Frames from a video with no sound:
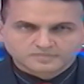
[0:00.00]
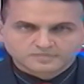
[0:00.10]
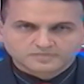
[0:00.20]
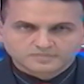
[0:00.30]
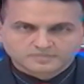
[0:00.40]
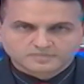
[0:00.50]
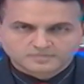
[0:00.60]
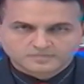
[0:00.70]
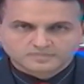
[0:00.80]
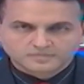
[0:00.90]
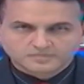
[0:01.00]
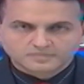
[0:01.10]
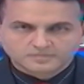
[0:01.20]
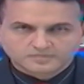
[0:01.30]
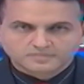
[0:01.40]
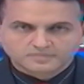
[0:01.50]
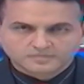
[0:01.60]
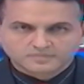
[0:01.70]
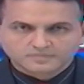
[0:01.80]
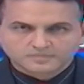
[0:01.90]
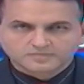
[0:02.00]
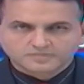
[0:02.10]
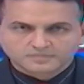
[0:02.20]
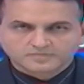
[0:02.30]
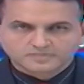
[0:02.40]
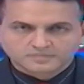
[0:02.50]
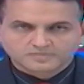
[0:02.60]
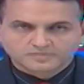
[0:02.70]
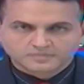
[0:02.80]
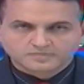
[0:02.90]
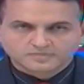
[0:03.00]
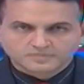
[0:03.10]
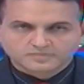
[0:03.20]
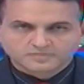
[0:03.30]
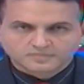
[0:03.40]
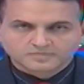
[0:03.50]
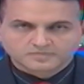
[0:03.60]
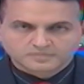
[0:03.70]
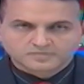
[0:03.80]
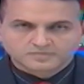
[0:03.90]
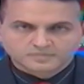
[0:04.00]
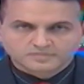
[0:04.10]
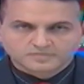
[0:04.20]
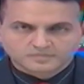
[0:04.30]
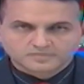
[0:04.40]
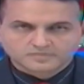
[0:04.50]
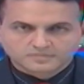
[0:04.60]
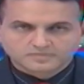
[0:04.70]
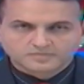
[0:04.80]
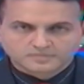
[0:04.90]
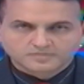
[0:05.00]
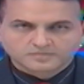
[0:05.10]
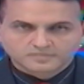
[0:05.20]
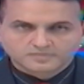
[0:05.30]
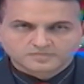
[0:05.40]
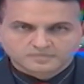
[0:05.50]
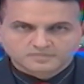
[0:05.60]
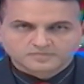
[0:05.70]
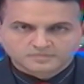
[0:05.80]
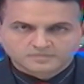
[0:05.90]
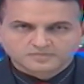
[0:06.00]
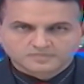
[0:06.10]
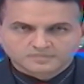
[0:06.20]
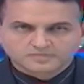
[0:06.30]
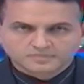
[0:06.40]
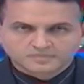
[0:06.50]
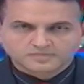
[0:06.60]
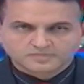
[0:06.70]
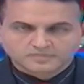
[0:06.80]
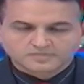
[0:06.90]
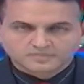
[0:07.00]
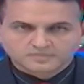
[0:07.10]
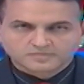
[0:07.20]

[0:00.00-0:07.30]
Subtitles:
This person isn't speaking.